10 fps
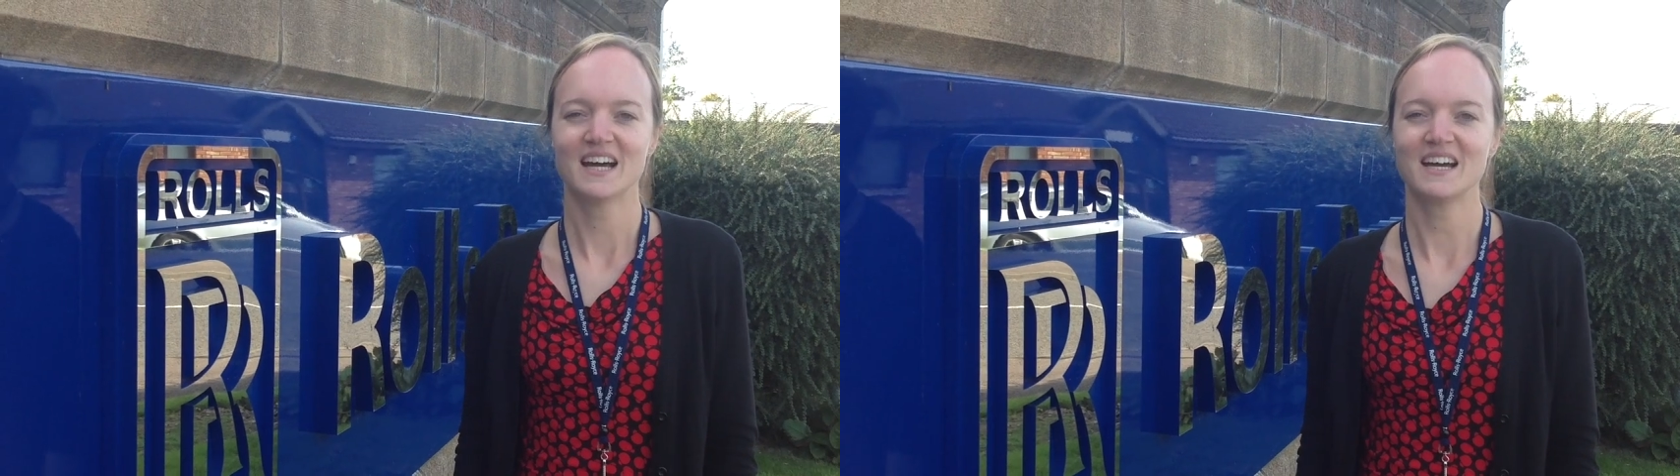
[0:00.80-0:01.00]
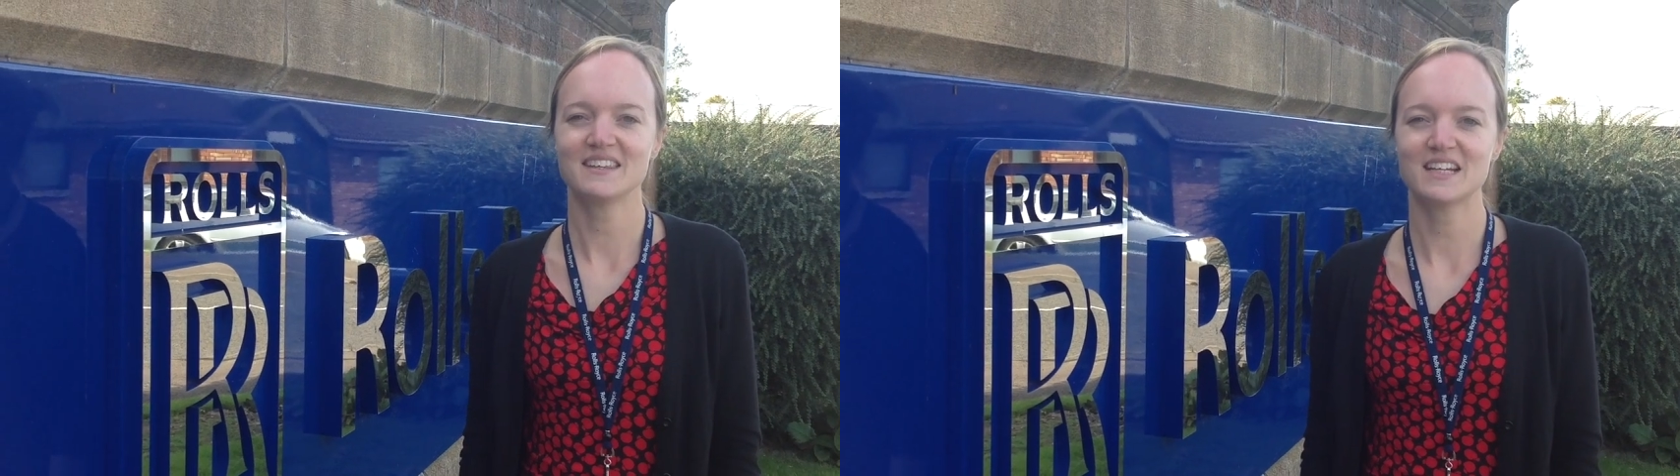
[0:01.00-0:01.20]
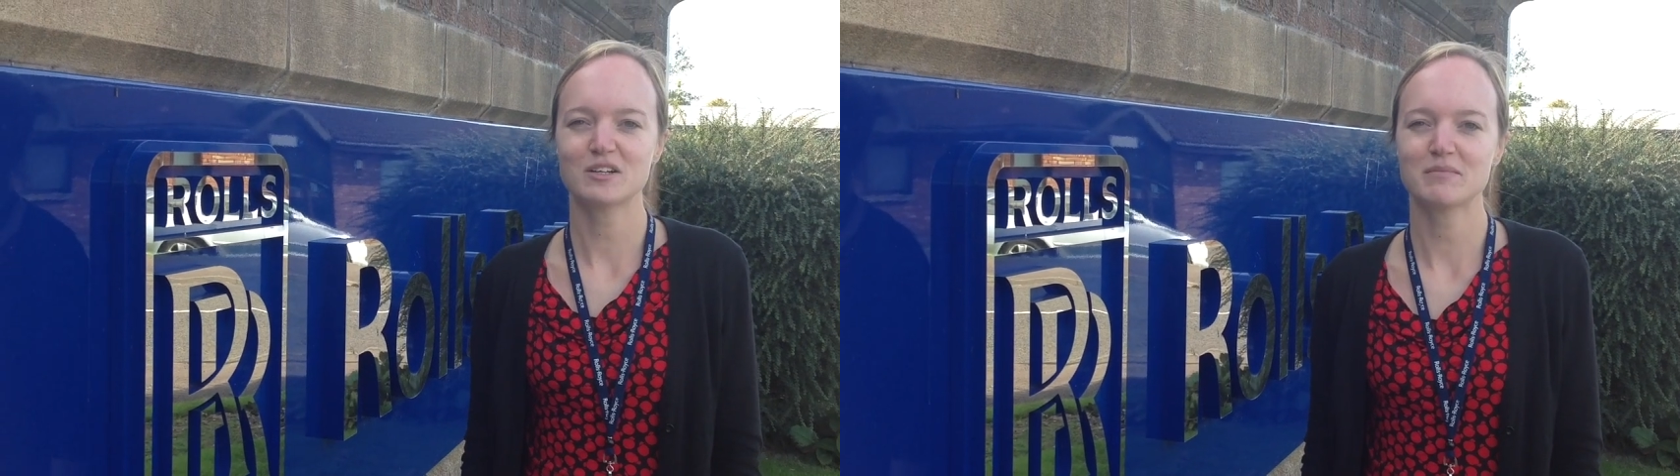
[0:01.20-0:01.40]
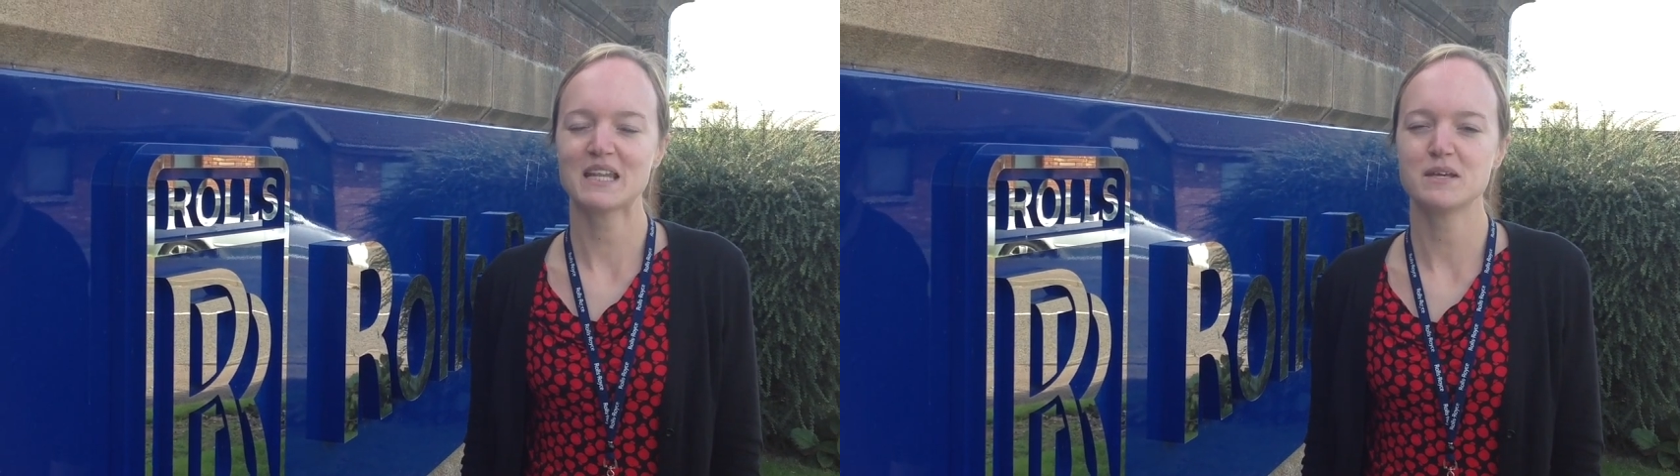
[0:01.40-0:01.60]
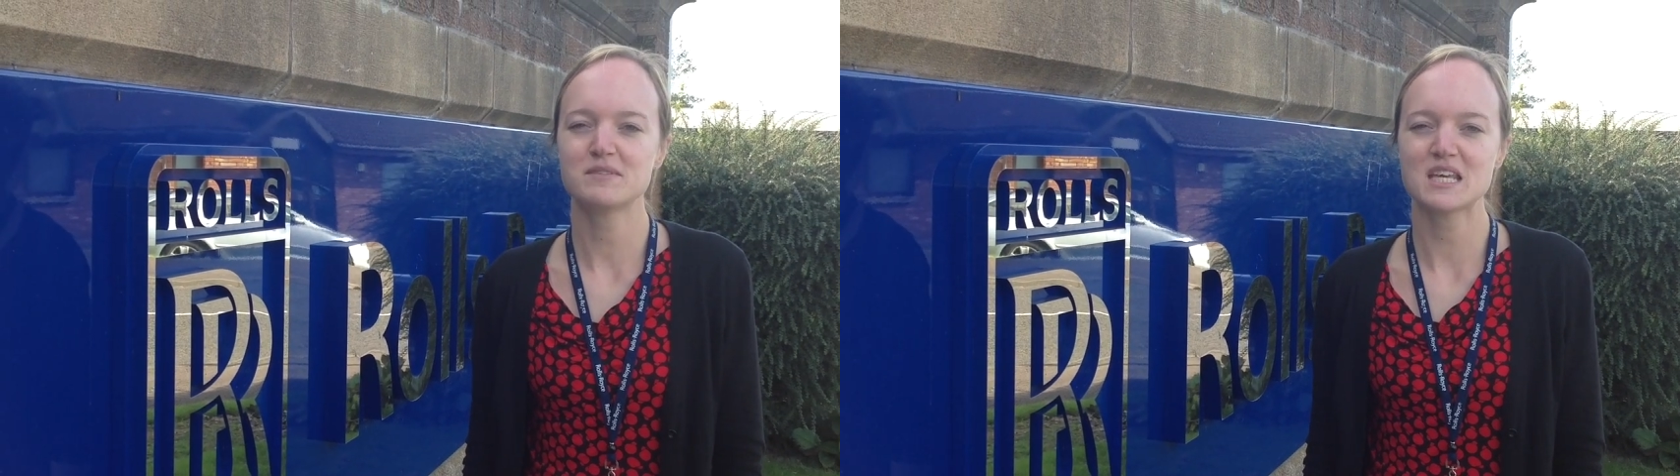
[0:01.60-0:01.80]
Hi there, my
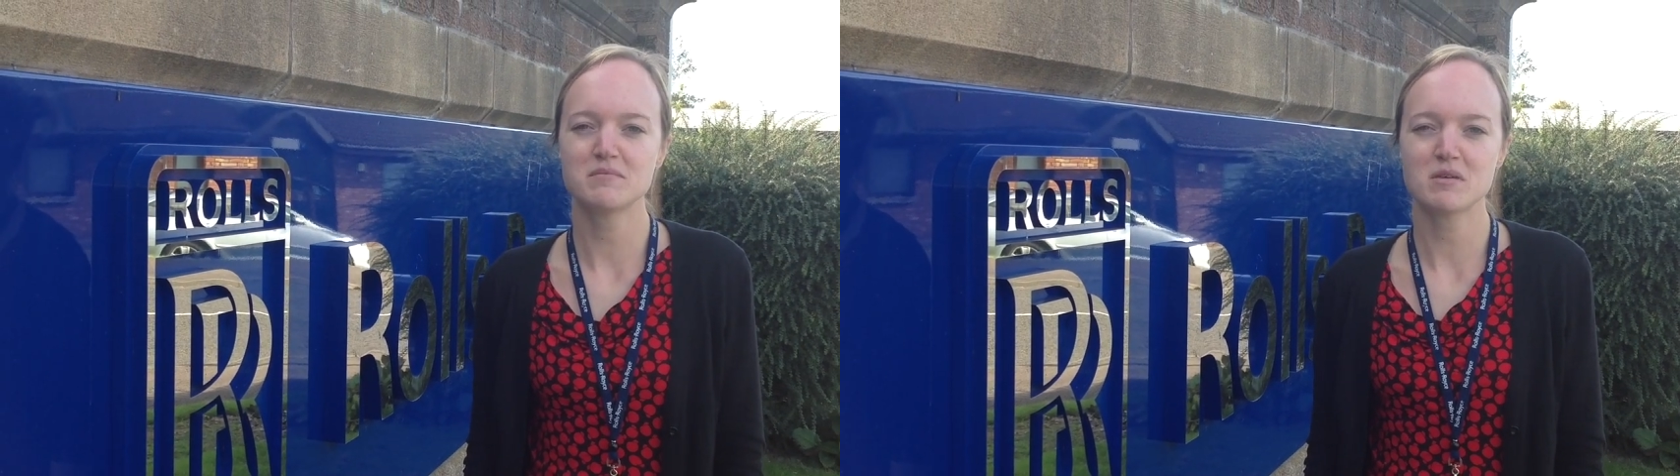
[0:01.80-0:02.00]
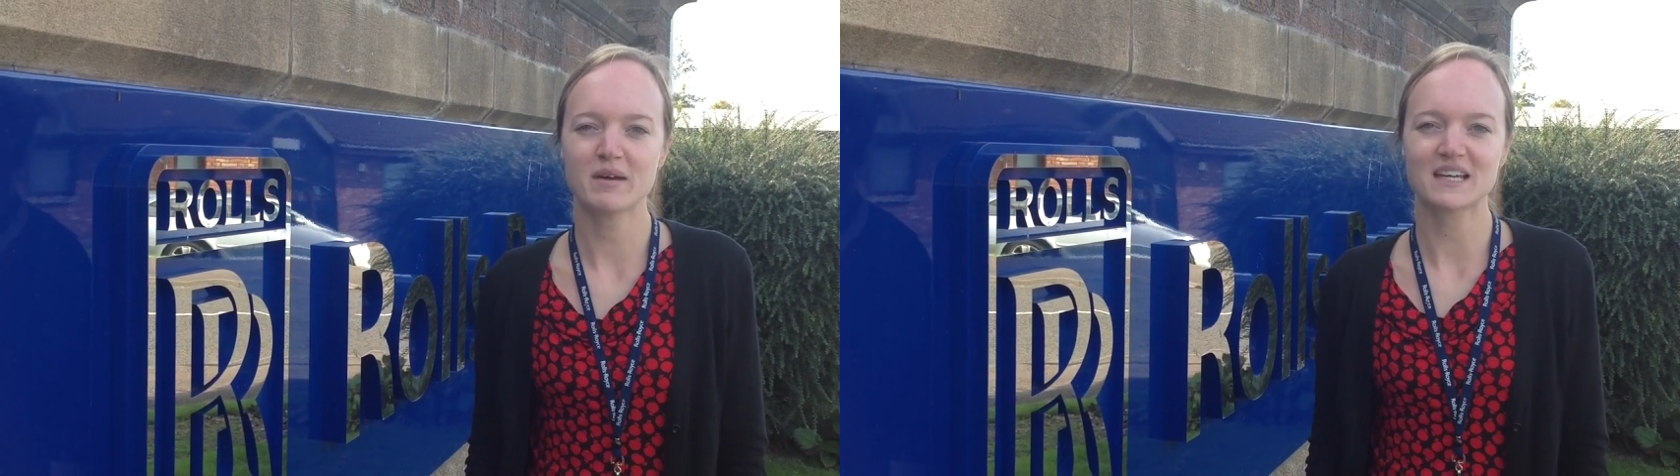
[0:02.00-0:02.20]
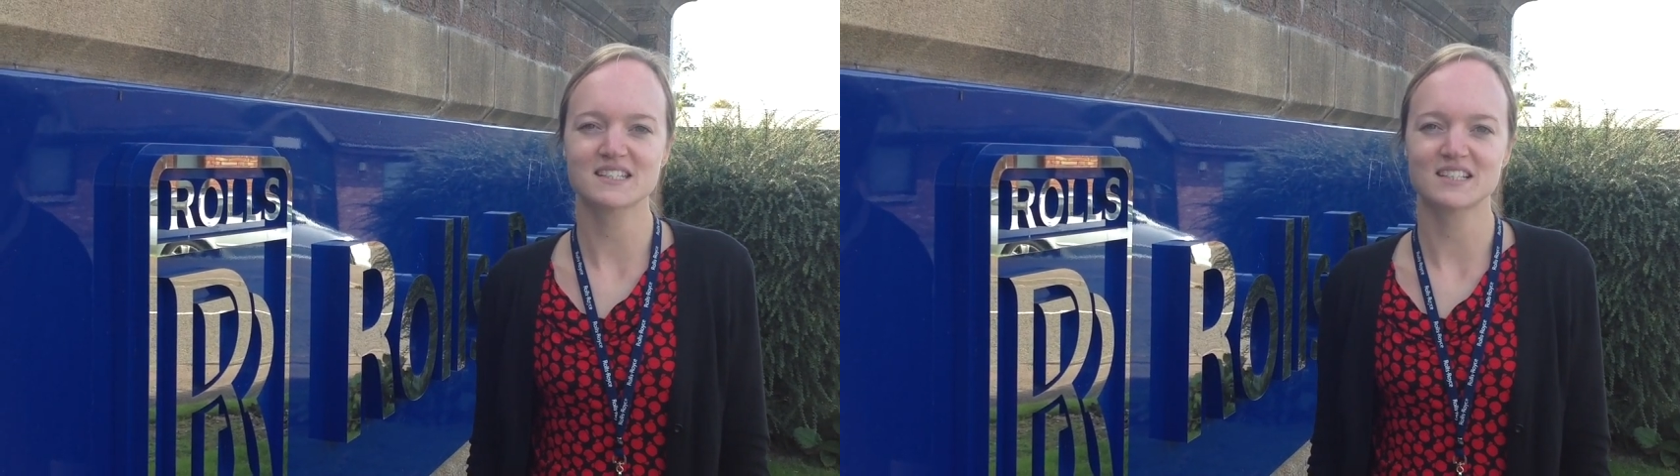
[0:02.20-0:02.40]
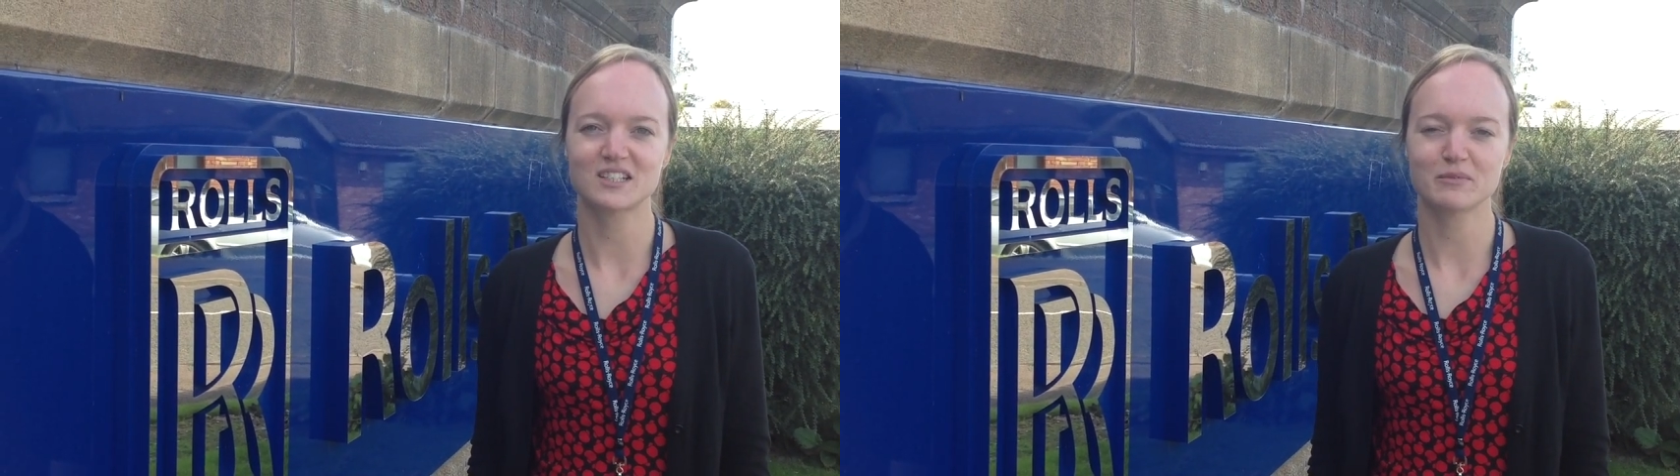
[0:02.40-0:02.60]
name's Amy Baxter.